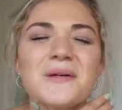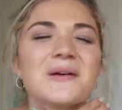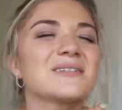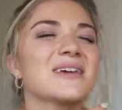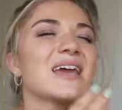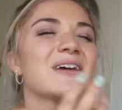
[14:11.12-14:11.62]
then I
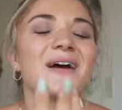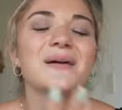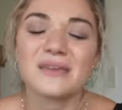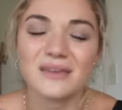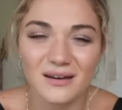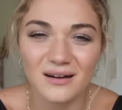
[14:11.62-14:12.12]
was like, if
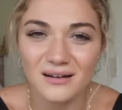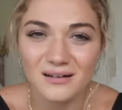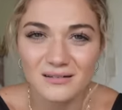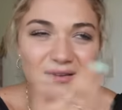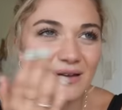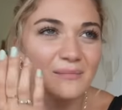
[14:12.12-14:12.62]
I'm
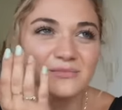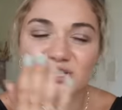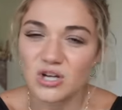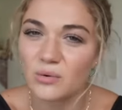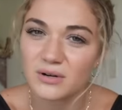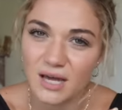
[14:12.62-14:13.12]
here, if I'm
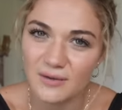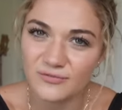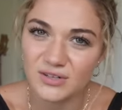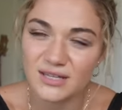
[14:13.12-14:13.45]
showing up for